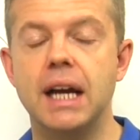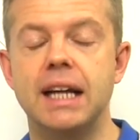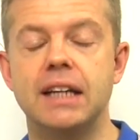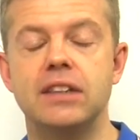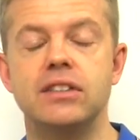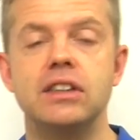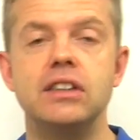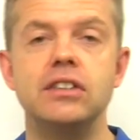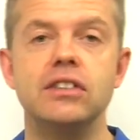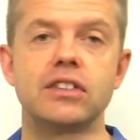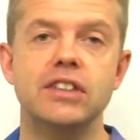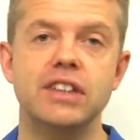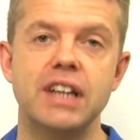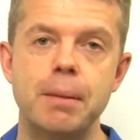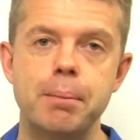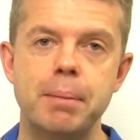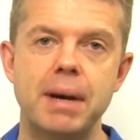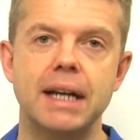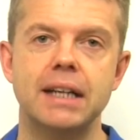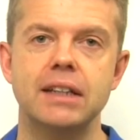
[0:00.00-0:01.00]
It's easy to
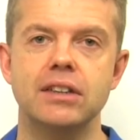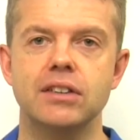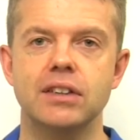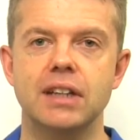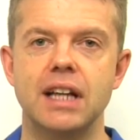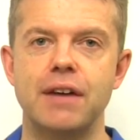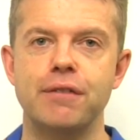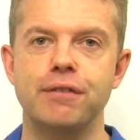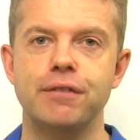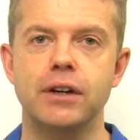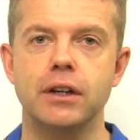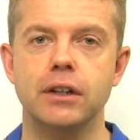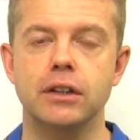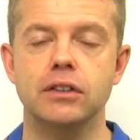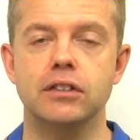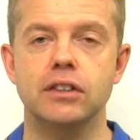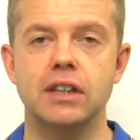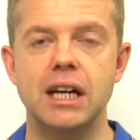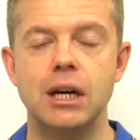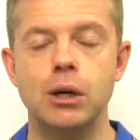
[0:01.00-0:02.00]
get back into that
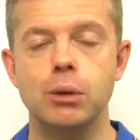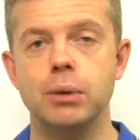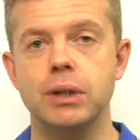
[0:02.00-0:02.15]
funk. So now I